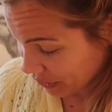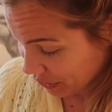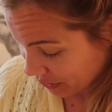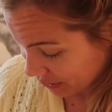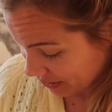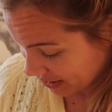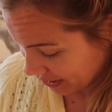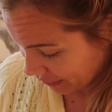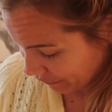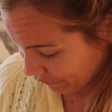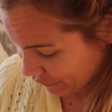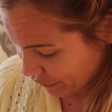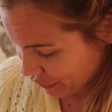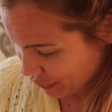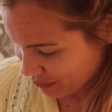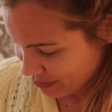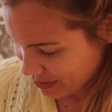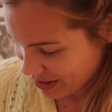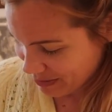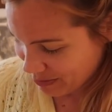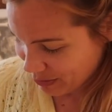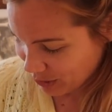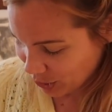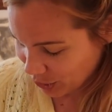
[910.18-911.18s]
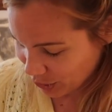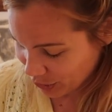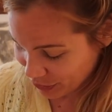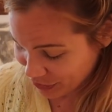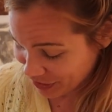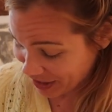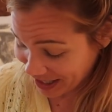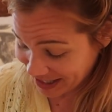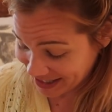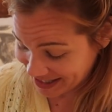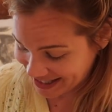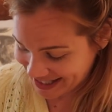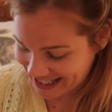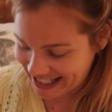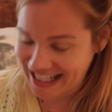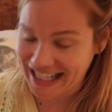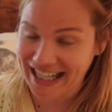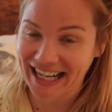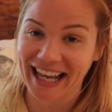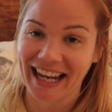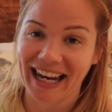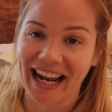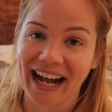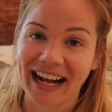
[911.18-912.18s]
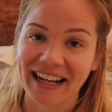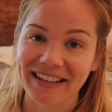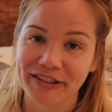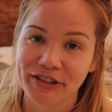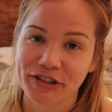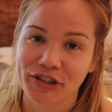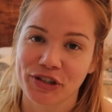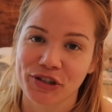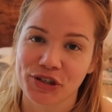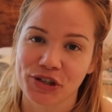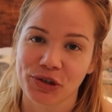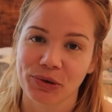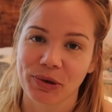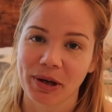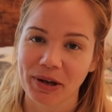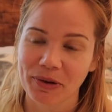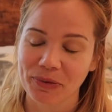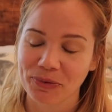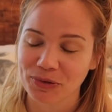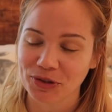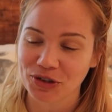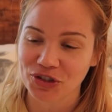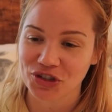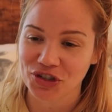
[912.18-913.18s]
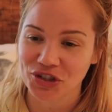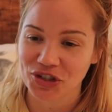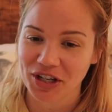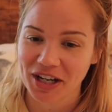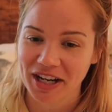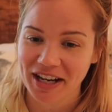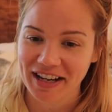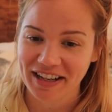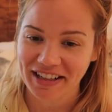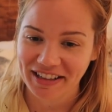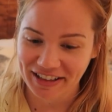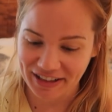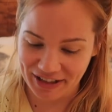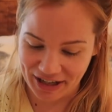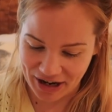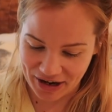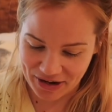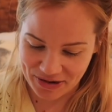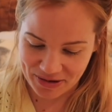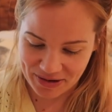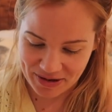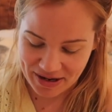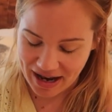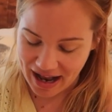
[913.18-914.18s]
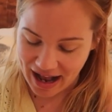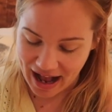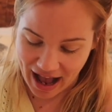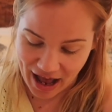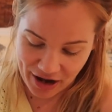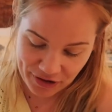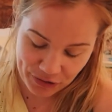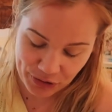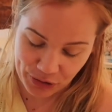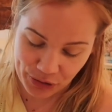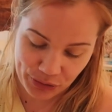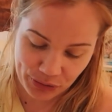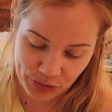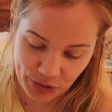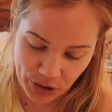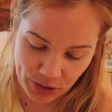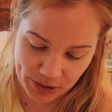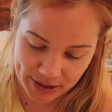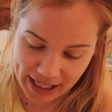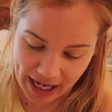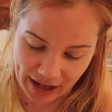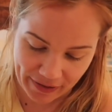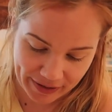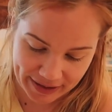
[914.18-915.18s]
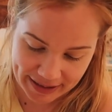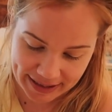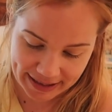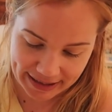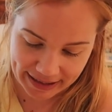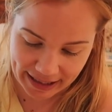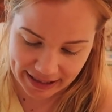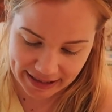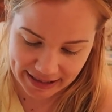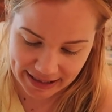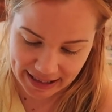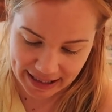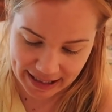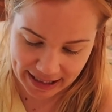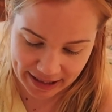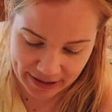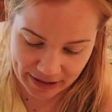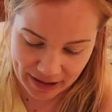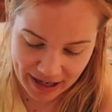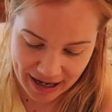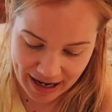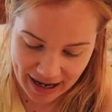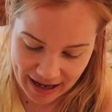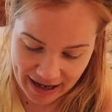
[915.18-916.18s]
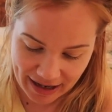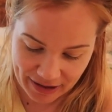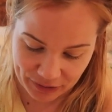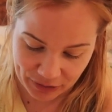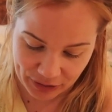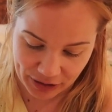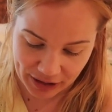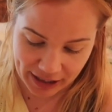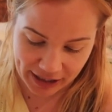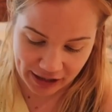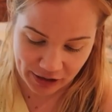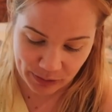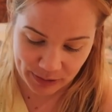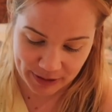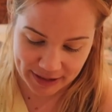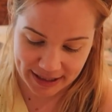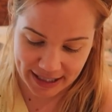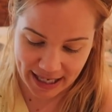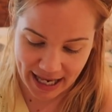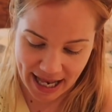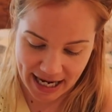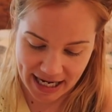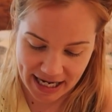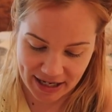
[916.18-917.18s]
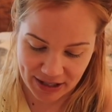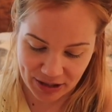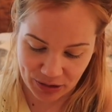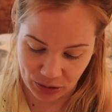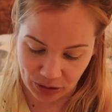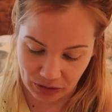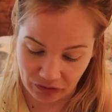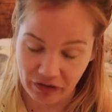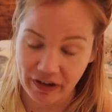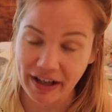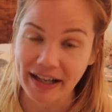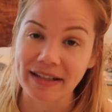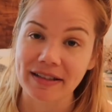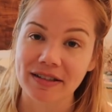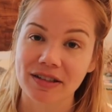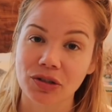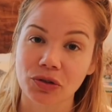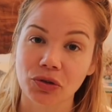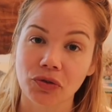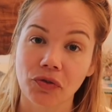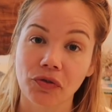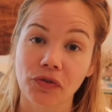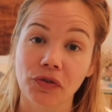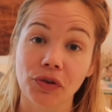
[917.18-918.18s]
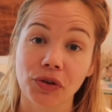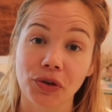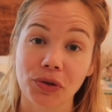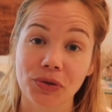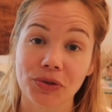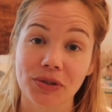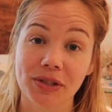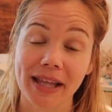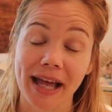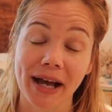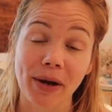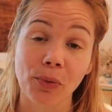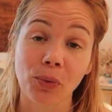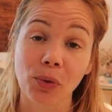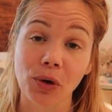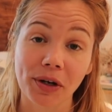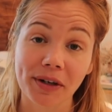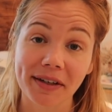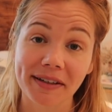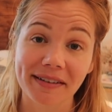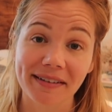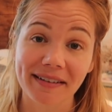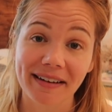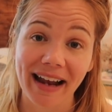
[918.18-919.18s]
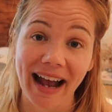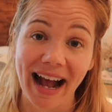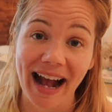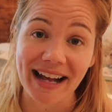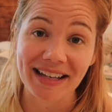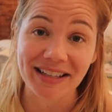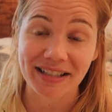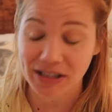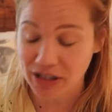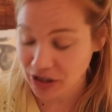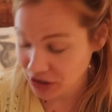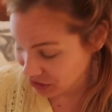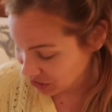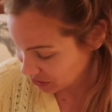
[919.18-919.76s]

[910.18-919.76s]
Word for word: there was a few people that didn't get asked to do it, which, you know, I don't, who knows how they selected it. I don't think it was any sort of insult for those that weren't asked to